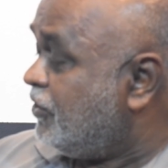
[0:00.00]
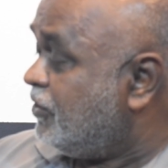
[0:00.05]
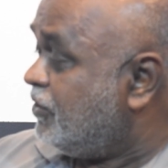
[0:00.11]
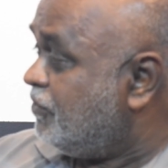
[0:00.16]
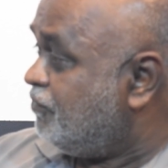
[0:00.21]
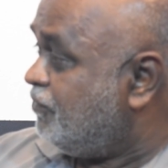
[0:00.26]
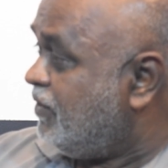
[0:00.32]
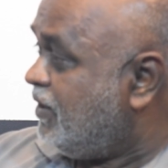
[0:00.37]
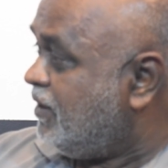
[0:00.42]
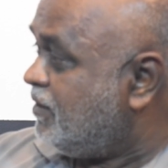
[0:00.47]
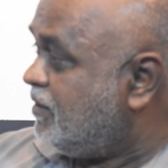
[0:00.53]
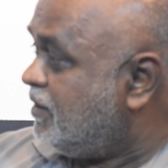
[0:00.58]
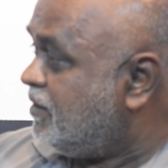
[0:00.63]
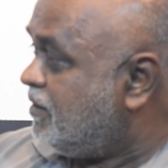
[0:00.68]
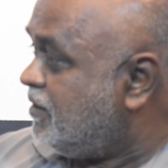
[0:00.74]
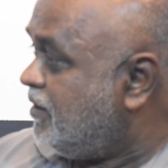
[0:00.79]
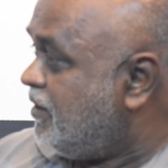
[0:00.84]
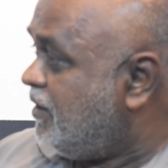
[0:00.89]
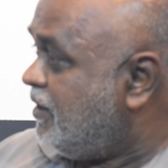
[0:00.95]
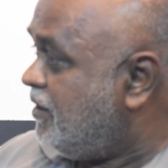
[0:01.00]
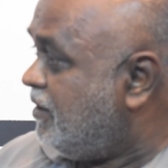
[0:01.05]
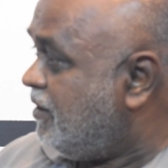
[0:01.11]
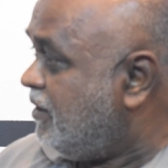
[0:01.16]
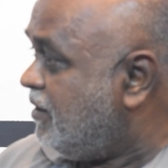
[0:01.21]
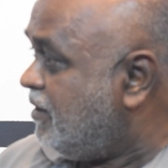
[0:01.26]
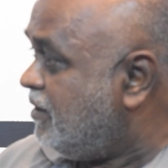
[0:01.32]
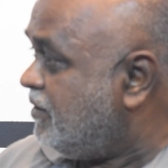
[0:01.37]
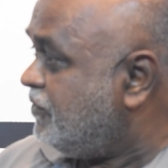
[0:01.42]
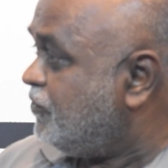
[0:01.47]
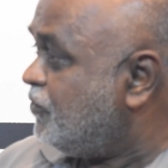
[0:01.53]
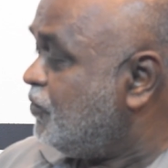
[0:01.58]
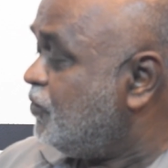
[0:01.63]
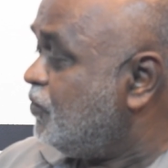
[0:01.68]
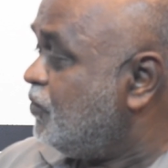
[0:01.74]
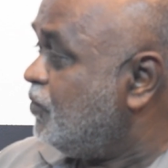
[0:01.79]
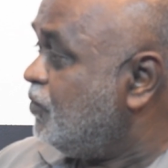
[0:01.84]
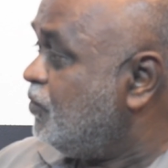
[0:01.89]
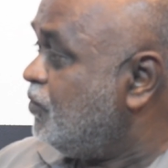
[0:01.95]
Now the fact that Indians
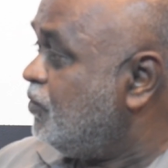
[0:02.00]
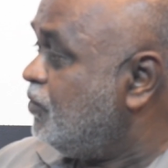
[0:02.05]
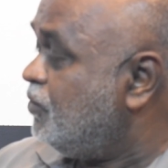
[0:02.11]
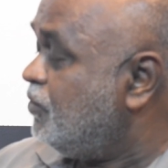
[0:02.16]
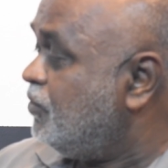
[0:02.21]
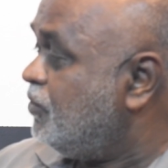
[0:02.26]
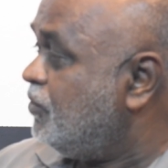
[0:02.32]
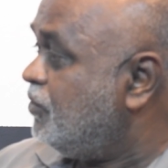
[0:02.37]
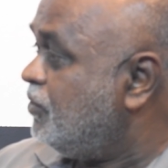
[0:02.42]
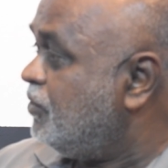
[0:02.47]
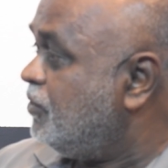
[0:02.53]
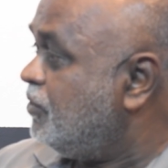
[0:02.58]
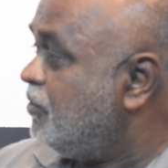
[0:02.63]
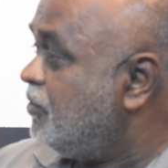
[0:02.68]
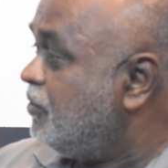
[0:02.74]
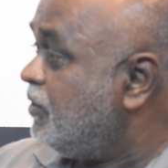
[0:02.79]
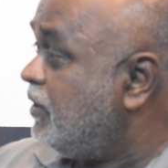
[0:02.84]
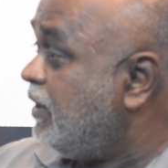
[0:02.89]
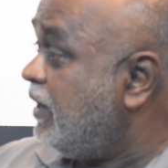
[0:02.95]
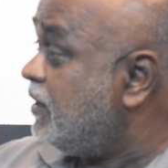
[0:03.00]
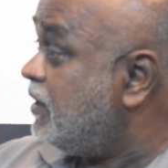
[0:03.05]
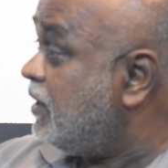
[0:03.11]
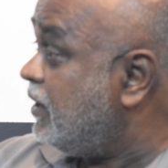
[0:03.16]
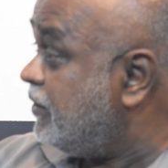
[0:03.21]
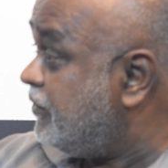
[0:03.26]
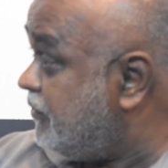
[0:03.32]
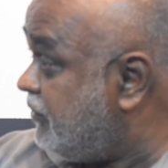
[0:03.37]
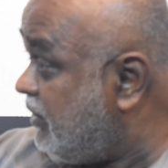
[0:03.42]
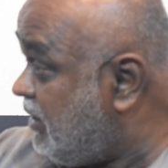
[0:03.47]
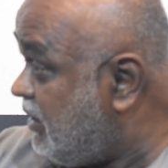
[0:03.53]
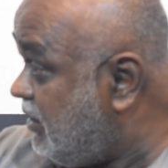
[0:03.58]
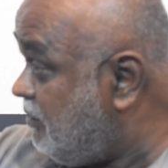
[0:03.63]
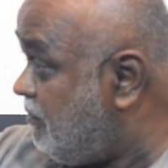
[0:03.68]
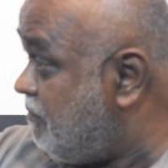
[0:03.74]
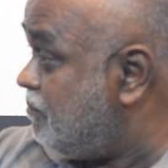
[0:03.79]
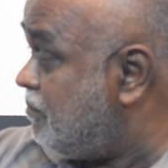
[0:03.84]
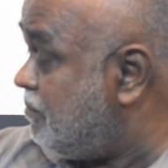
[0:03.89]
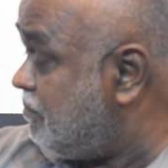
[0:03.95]
who had a
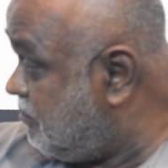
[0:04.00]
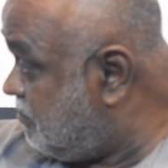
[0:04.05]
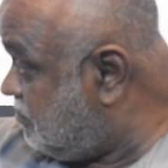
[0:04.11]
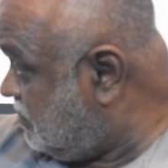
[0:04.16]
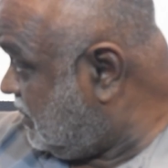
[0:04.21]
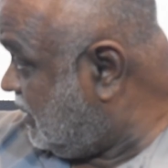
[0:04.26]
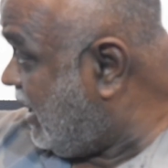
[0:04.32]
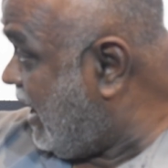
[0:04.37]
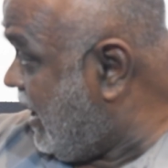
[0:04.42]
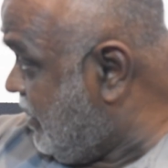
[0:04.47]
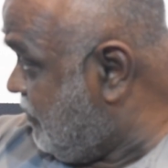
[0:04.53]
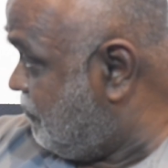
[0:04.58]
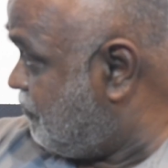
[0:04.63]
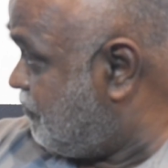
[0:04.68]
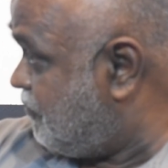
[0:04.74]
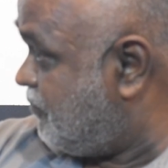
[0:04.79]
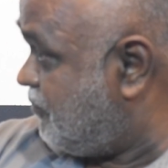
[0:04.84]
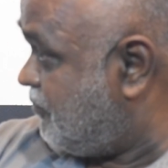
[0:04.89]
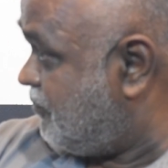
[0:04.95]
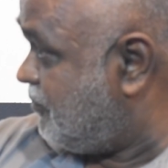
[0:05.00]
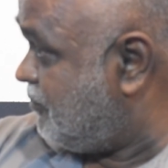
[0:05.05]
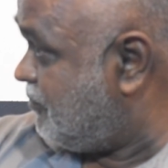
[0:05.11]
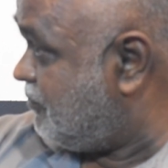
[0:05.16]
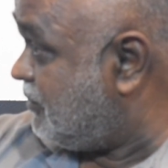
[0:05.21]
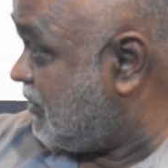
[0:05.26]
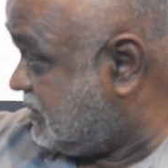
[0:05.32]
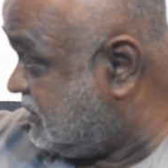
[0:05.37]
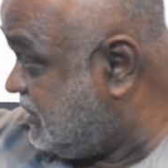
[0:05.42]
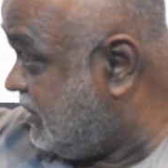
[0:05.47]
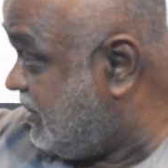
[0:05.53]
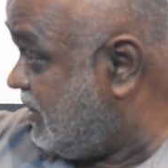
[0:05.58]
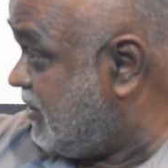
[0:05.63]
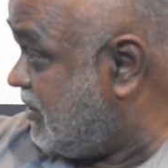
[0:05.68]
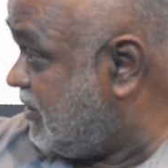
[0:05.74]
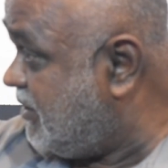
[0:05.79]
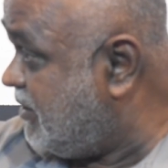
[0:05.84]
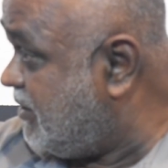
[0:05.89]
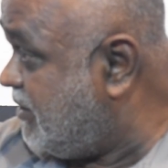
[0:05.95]
re-life, the
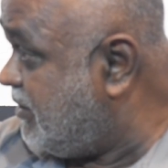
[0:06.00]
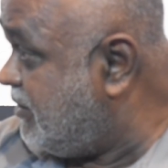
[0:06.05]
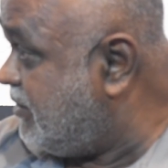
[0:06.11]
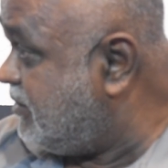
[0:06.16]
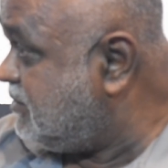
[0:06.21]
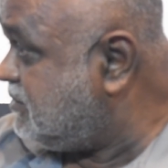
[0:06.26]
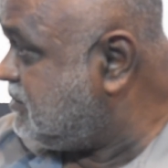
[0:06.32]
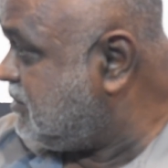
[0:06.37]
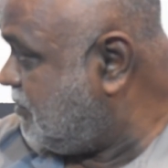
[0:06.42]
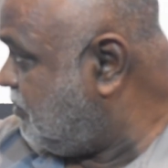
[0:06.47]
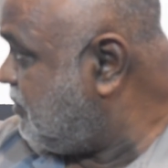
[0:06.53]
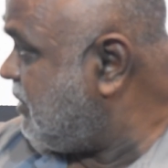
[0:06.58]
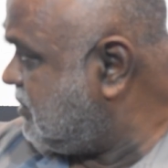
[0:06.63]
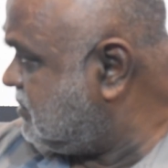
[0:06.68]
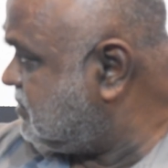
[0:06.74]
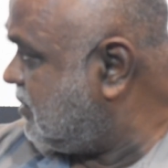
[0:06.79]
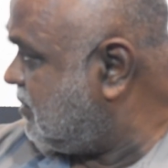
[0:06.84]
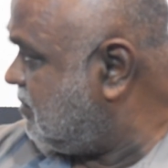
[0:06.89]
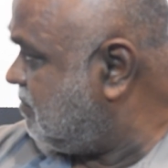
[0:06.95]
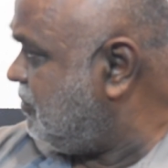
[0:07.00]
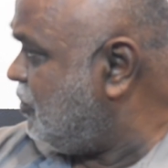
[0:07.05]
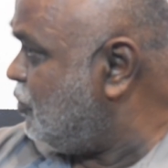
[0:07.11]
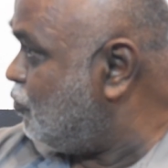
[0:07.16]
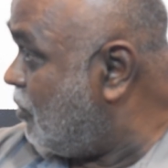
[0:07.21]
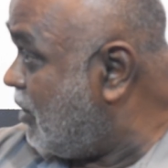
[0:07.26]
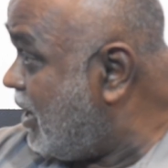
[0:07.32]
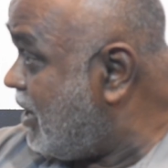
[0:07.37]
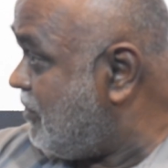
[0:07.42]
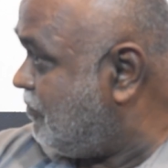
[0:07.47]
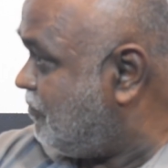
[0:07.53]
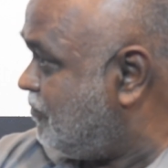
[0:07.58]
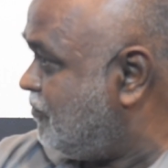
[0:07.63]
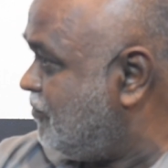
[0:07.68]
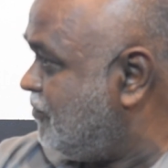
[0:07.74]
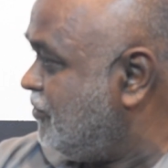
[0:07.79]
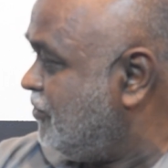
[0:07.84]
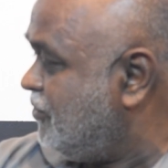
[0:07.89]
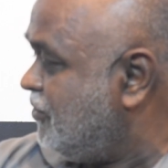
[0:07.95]
Syria Indians, and that's a new
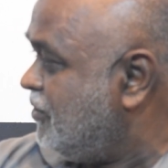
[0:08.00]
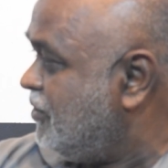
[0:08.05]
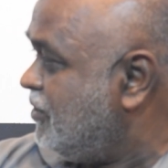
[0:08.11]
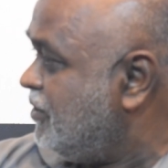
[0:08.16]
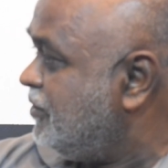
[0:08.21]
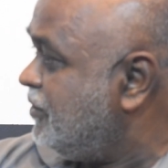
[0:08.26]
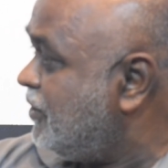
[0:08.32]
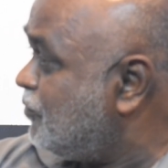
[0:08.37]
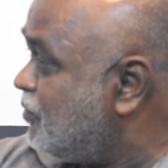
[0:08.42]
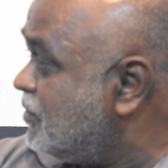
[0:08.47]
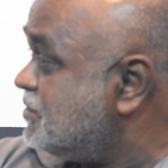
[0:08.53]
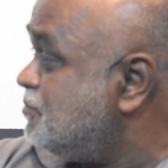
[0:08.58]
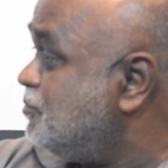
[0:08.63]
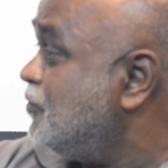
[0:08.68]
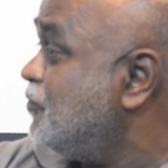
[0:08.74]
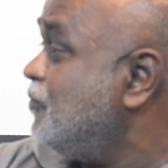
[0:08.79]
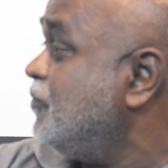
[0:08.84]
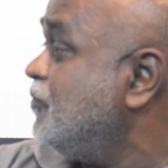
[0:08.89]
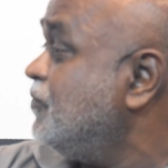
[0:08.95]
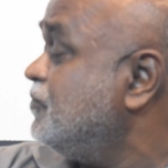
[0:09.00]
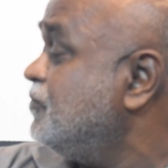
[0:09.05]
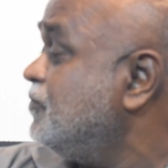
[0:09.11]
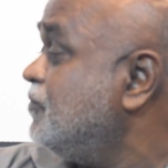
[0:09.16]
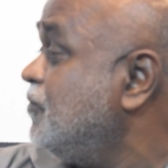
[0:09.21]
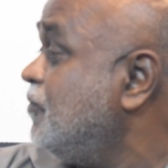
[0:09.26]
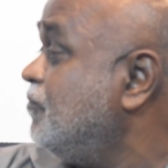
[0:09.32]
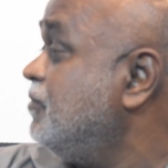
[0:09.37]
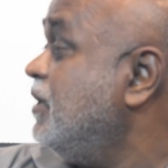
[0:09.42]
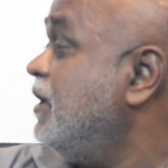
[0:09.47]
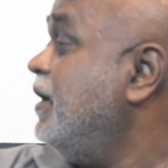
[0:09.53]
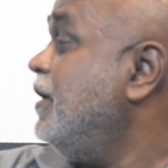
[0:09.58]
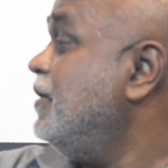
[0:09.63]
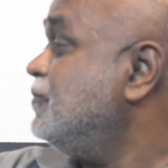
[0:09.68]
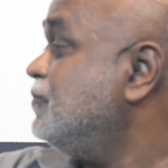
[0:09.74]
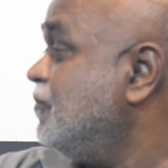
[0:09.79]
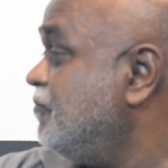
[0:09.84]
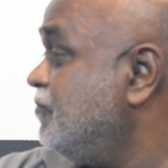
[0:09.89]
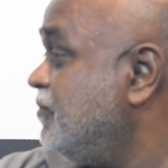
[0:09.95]
life, that was because of the
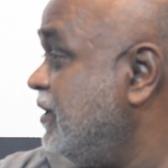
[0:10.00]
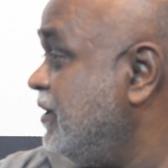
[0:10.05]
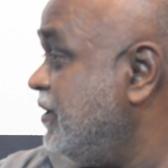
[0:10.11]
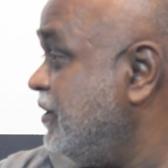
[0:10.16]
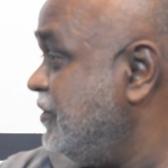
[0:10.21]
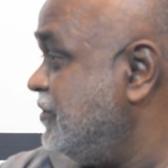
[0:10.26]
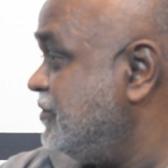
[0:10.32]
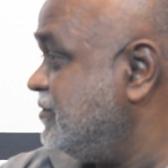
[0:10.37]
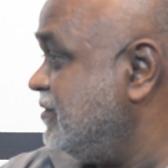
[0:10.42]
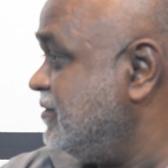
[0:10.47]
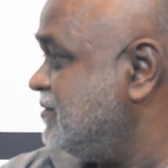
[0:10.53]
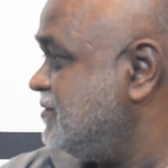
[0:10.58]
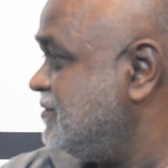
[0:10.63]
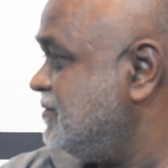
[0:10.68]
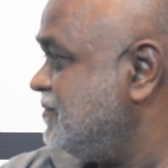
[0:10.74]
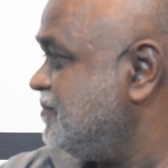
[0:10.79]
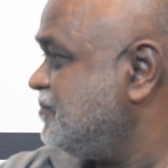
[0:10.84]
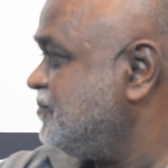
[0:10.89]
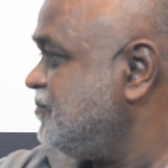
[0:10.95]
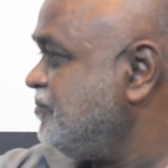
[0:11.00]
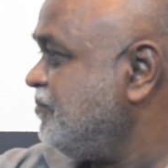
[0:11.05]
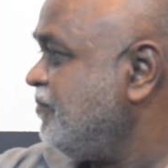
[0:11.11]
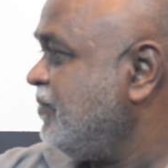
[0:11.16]
hands of the indigenous.